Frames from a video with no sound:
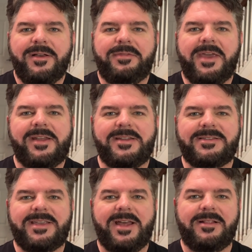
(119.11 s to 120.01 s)
that
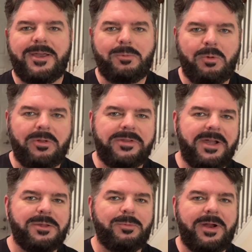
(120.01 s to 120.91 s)
it's kind of like rolling
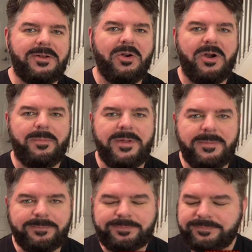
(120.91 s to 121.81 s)
out the red carpet.